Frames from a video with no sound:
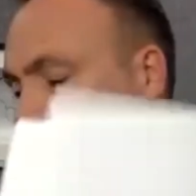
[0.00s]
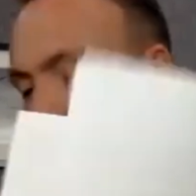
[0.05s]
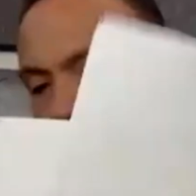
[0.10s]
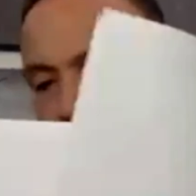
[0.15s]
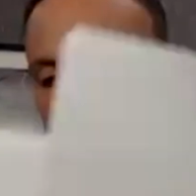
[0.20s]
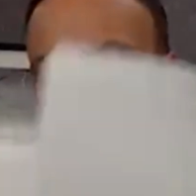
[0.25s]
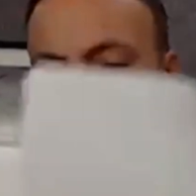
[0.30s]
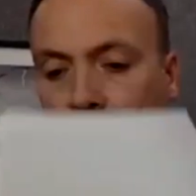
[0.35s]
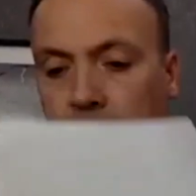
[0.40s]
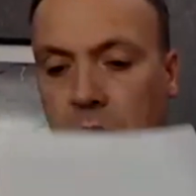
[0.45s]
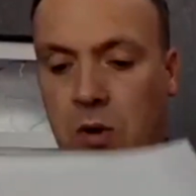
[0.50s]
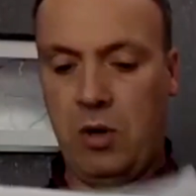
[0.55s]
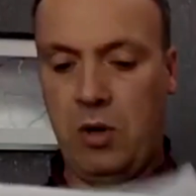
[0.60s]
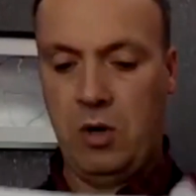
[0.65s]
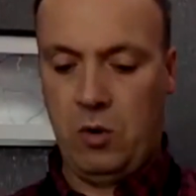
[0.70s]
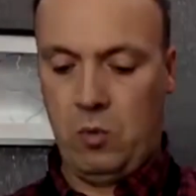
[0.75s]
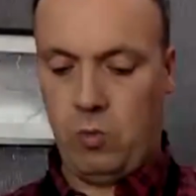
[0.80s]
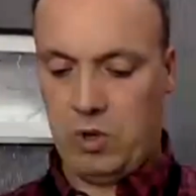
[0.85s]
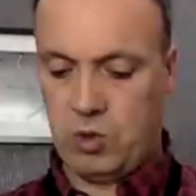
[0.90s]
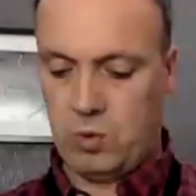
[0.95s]
to you,
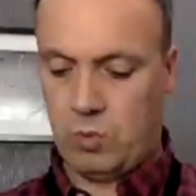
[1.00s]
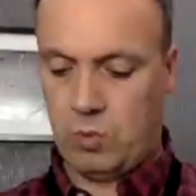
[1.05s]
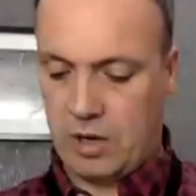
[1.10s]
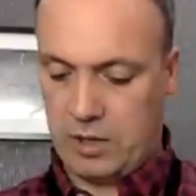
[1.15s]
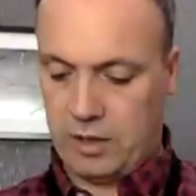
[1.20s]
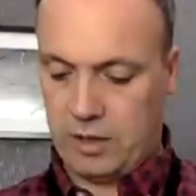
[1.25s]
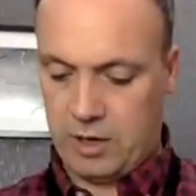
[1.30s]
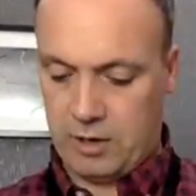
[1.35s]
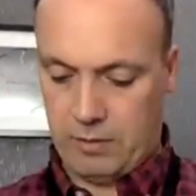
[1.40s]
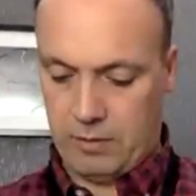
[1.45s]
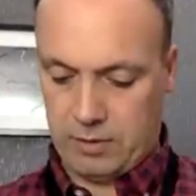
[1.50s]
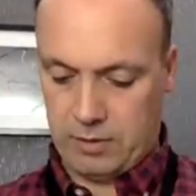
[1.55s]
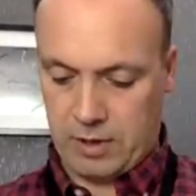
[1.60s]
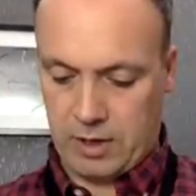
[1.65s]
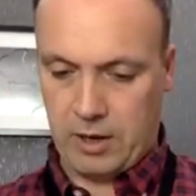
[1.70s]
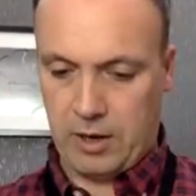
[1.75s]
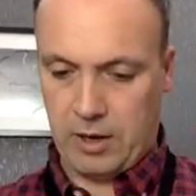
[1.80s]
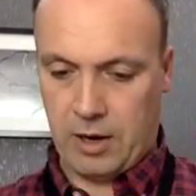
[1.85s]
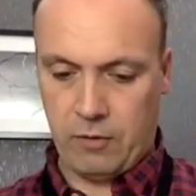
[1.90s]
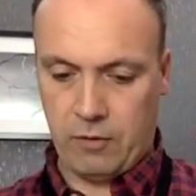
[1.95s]
which while, you know,
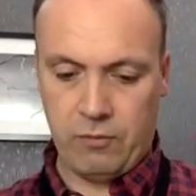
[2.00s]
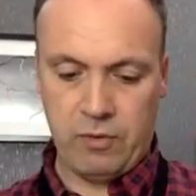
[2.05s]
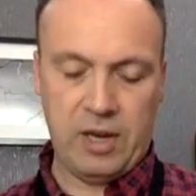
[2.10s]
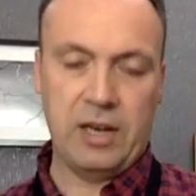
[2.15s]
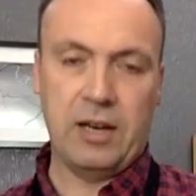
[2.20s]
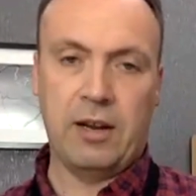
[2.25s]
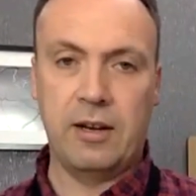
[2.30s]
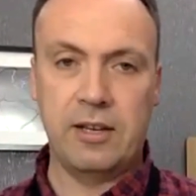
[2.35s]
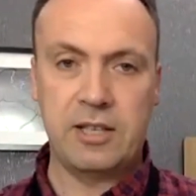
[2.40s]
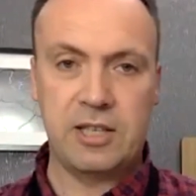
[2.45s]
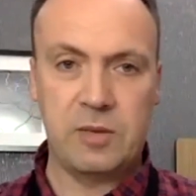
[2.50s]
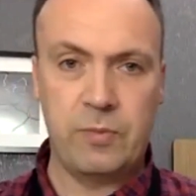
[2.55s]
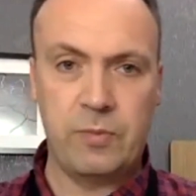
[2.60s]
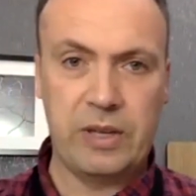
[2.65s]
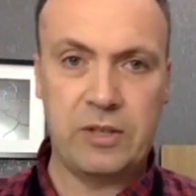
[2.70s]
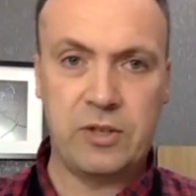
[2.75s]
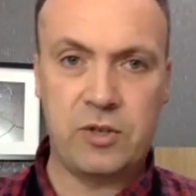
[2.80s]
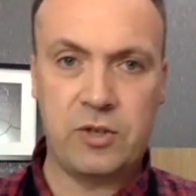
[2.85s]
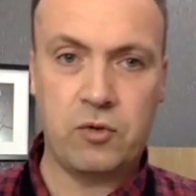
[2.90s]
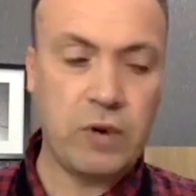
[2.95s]
I realise is a
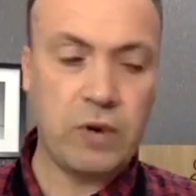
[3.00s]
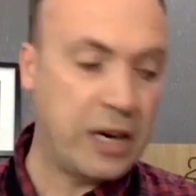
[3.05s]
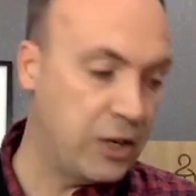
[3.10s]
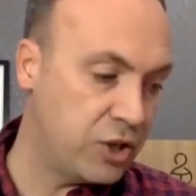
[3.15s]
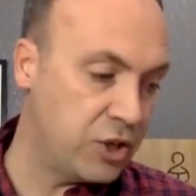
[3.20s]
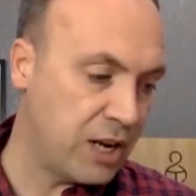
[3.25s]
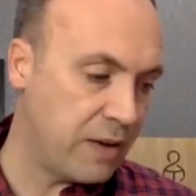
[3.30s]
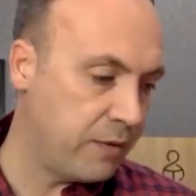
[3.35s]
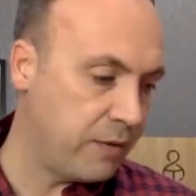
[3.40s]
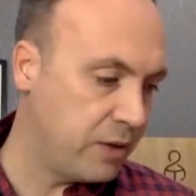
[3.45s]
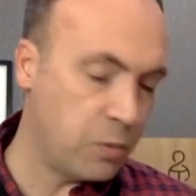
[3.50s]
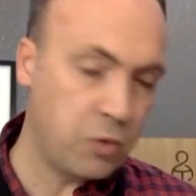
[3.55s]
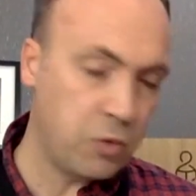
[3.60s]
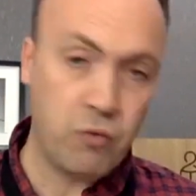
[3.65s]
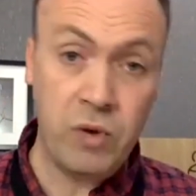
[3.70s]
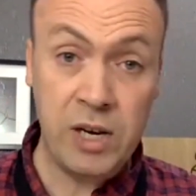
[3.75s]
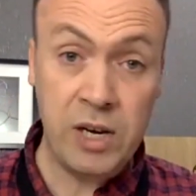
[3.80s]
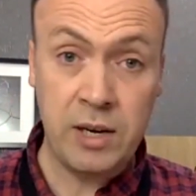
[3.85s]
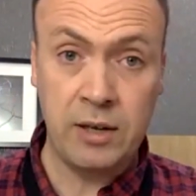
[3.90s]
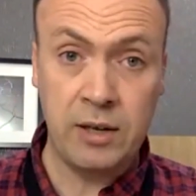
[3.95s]
bit strange having someone
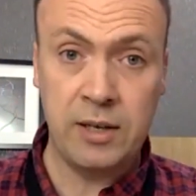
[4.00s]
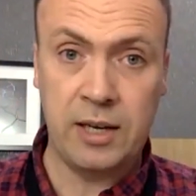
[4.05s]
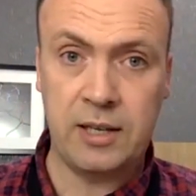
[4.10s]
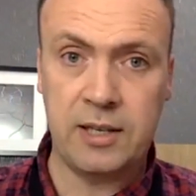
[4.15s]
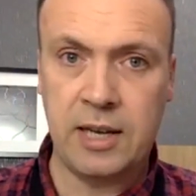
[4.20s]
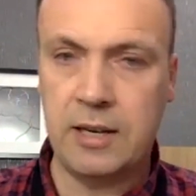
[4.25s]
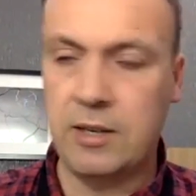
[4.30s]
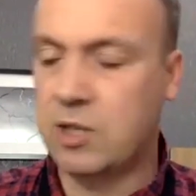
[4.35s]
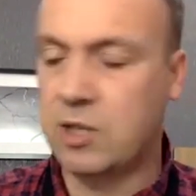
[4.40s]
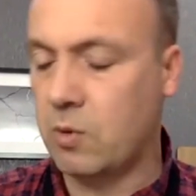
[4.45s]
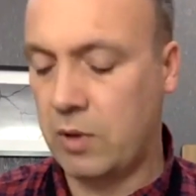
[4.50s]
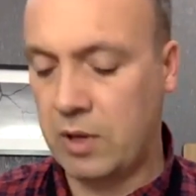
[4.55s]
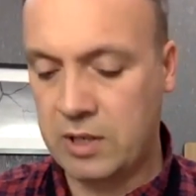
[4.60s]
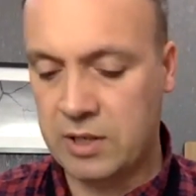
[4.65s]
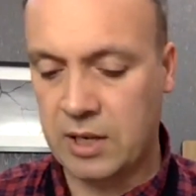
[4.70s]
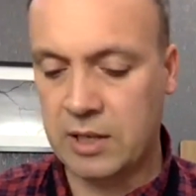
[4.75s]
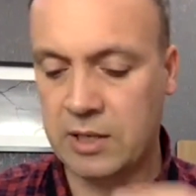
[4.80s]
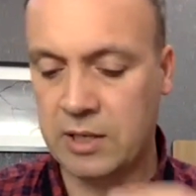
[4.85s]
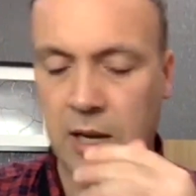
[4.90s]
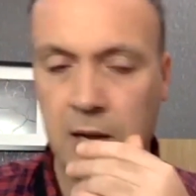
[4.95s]
read and dictate to you on these
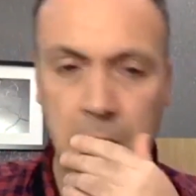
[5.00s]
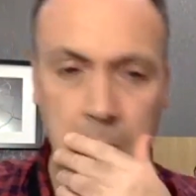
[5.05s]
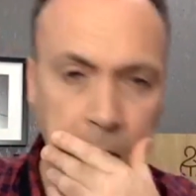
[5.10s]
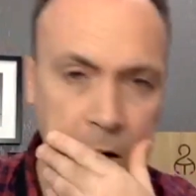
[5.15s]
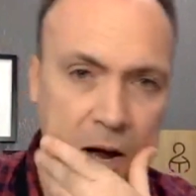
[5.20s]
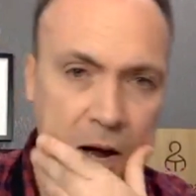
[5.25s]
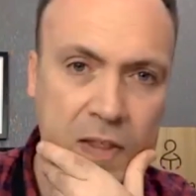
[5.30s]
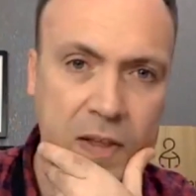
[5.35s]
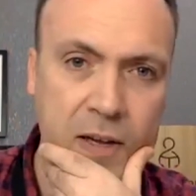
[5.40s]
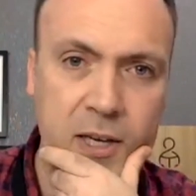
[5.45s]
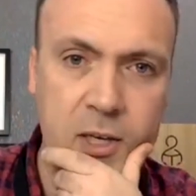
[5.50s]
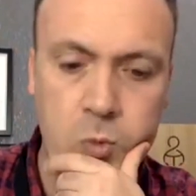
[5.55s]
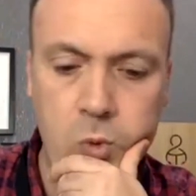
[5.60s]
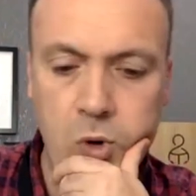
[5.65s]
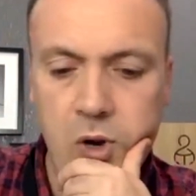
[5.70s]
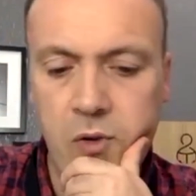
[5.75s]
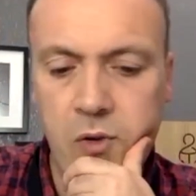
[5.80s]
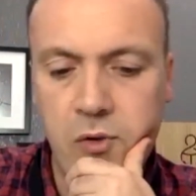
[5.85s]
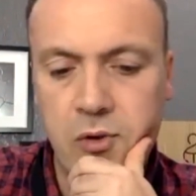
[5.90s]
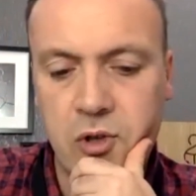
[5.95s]
things, I think it's
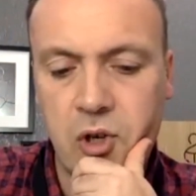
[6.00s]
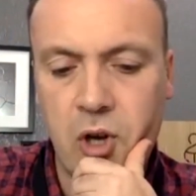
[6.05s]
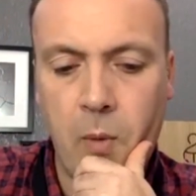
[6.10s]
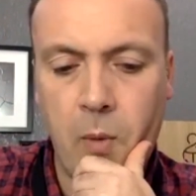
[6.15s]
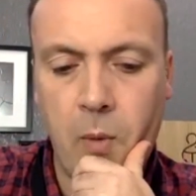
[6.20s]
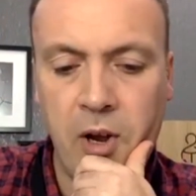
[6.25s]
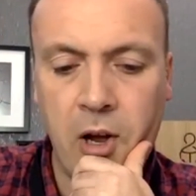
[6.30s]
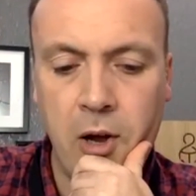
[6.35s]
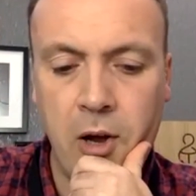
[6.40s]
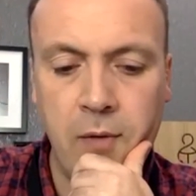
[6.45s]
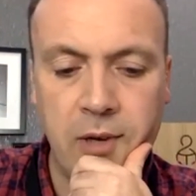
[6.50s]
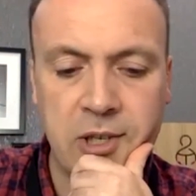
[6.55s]
worth just going over.